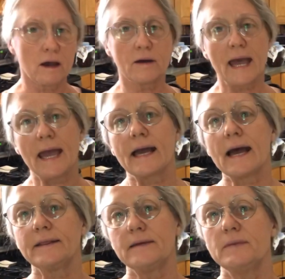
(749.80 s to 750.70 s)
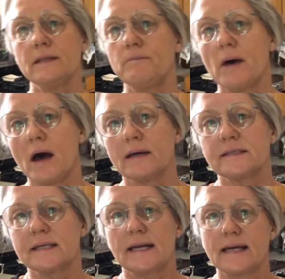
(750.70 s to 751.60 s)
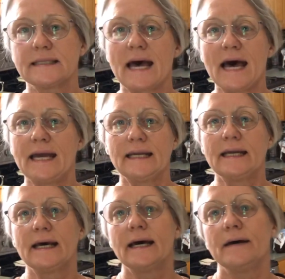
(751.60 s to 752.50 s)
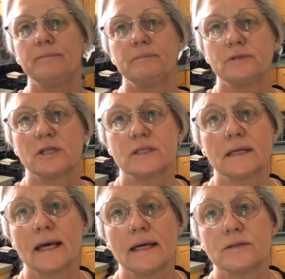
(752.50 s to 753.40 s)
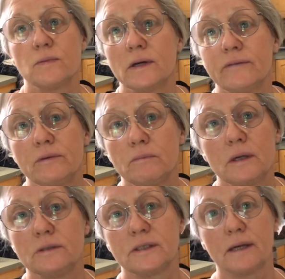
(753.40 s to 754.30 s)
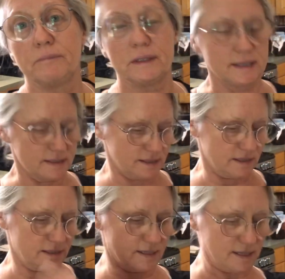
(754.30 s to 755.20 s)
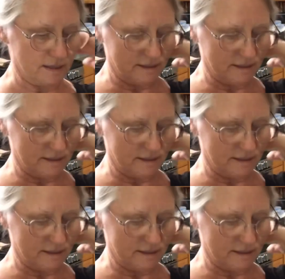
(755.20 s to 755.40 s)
Okay, I got them in the box and I tied it up just in case one of them blows up. It doesn't